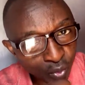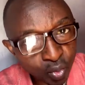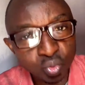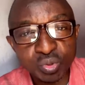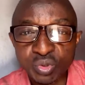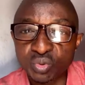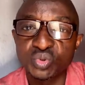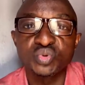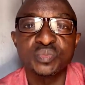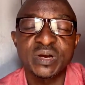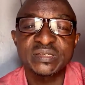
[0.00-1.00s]
good
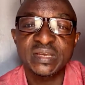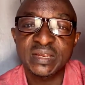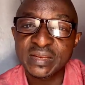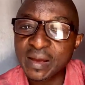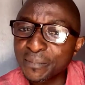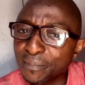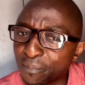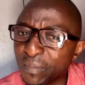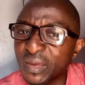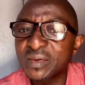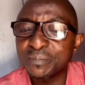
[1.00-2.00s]
YouTubers, and I'm
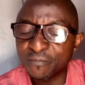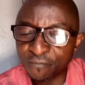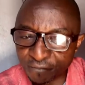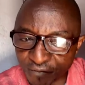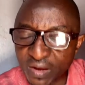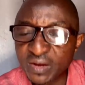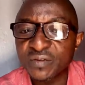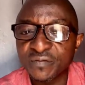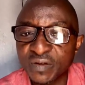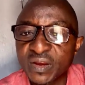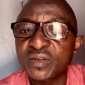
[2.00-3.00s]
making very,
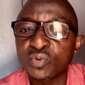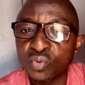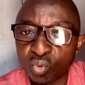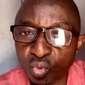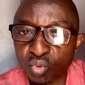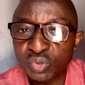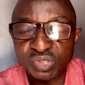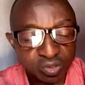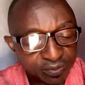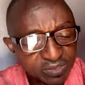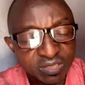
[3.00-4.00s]
very good,
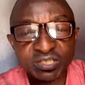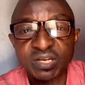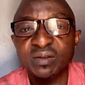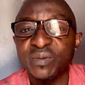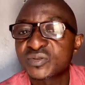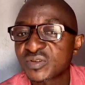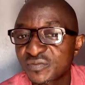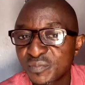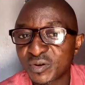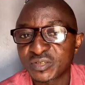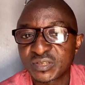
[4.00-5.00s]
substantial amounts of
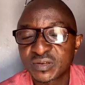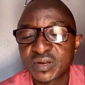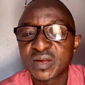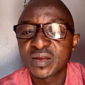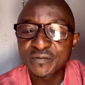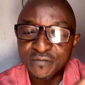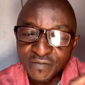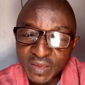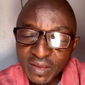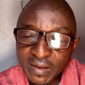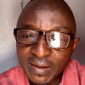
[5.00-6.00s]
money
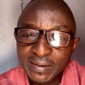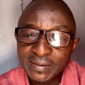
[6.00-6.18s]
via